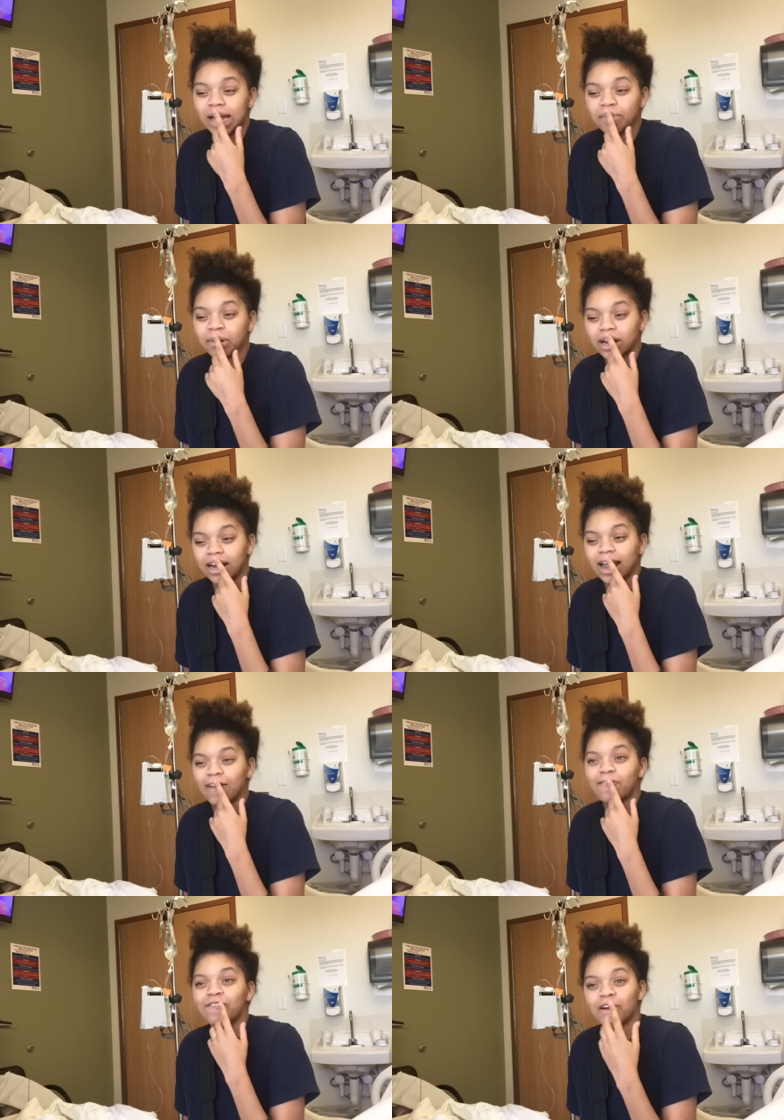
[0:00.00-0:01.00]
diaper and
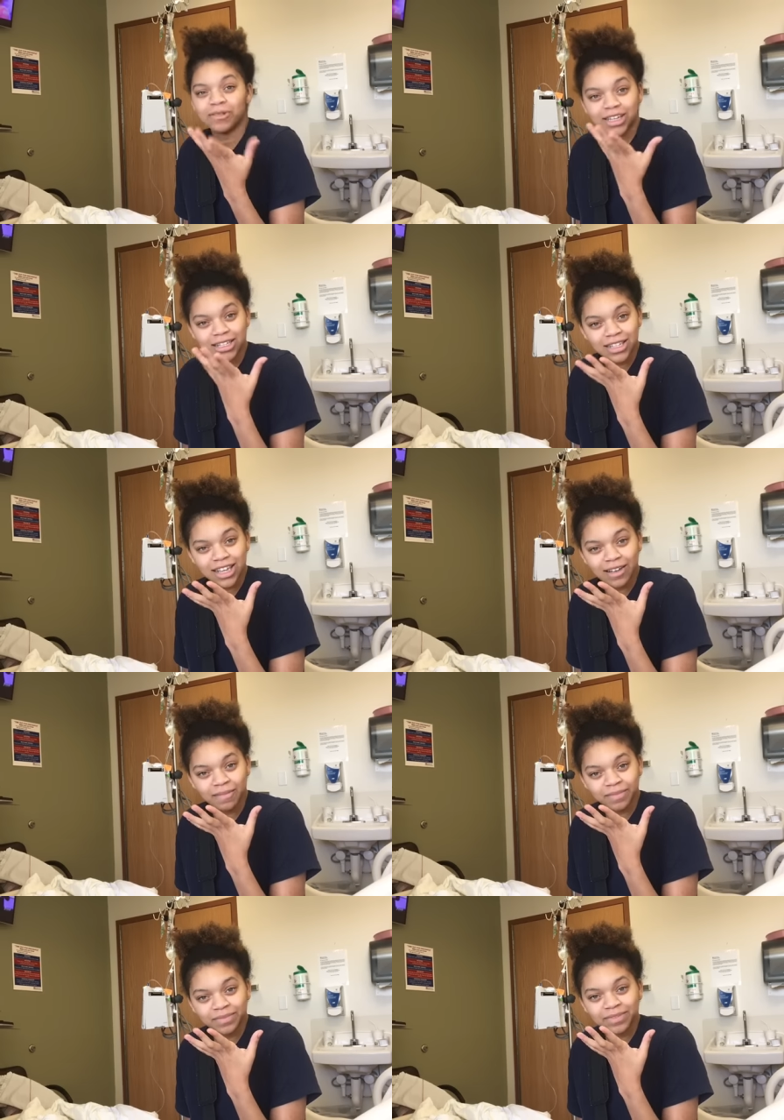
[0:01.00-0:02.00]
I felt dizzy
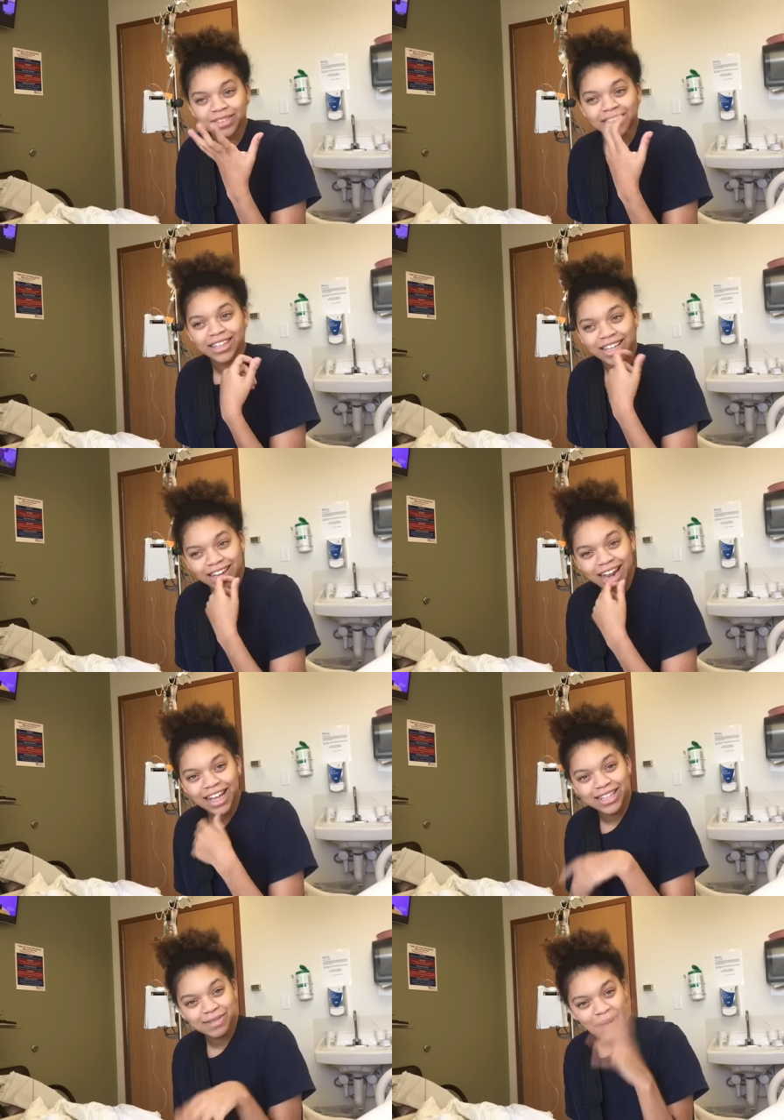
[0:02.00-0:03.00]
and
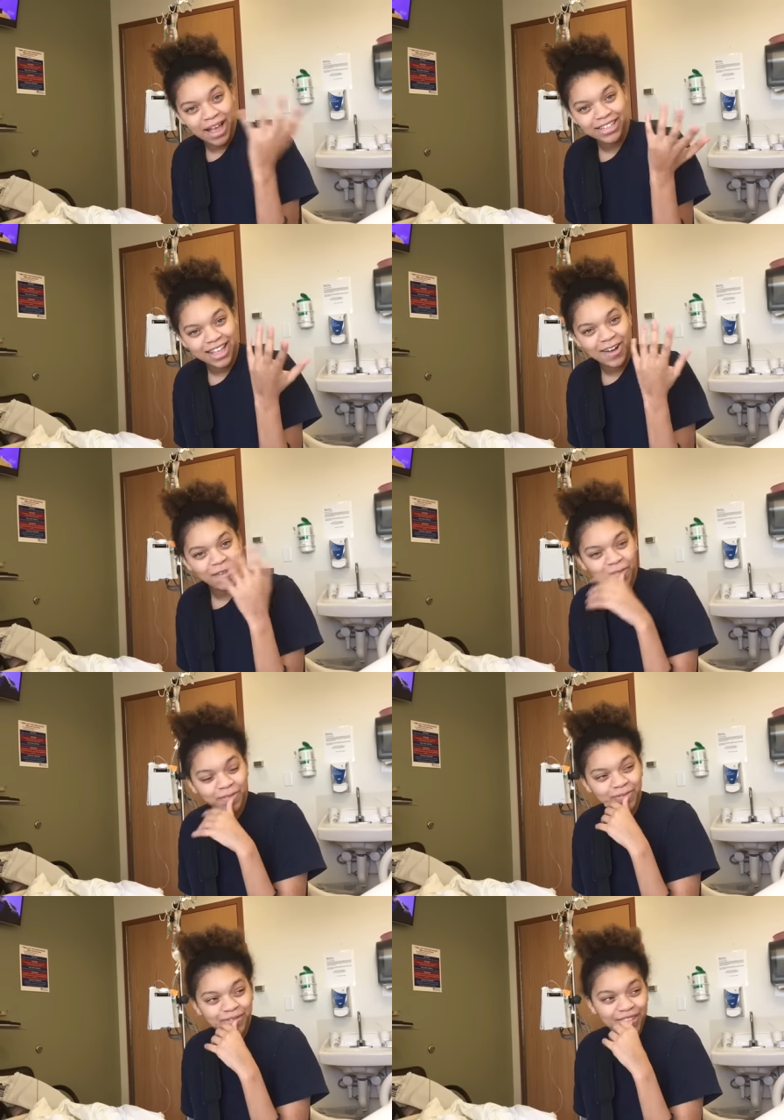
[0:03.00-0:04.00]
I just passed out.
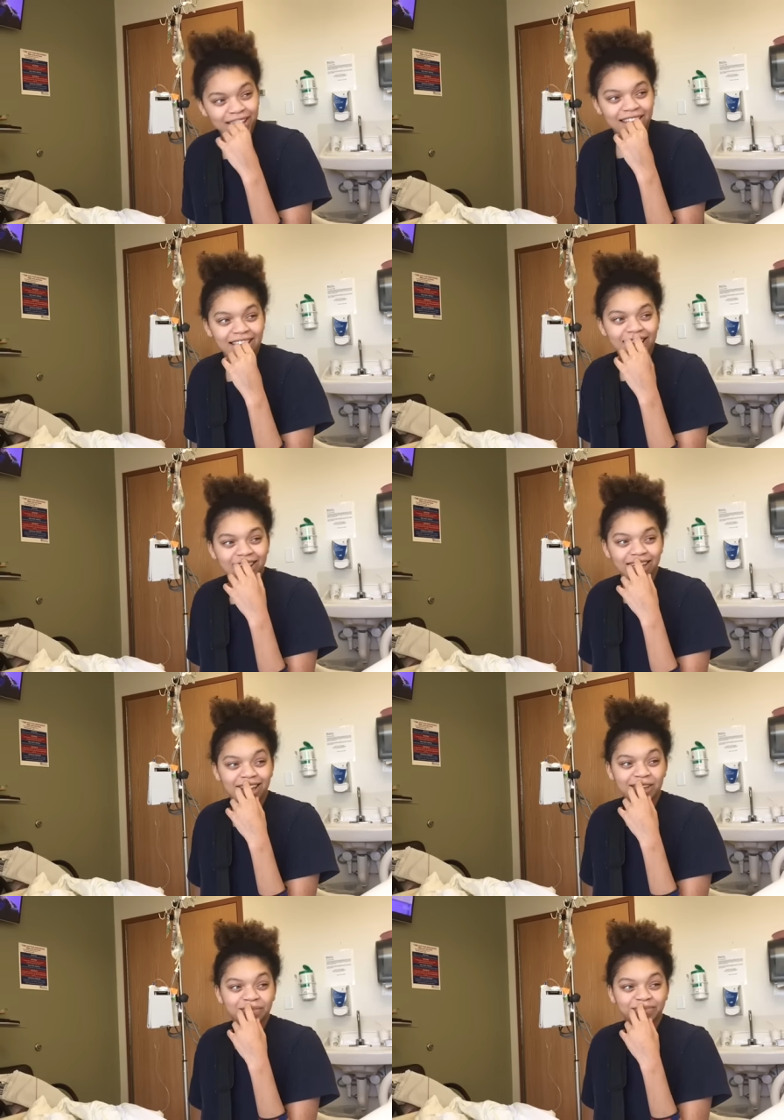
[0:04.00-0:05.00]
And
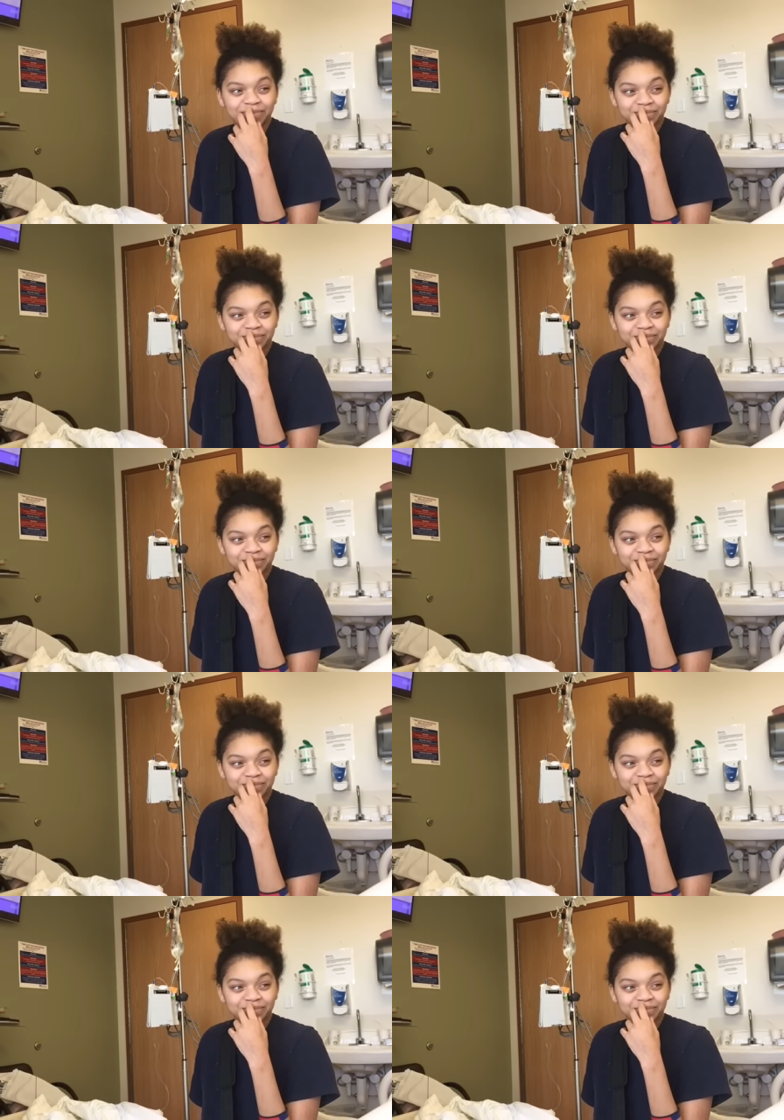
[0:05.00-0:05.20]
then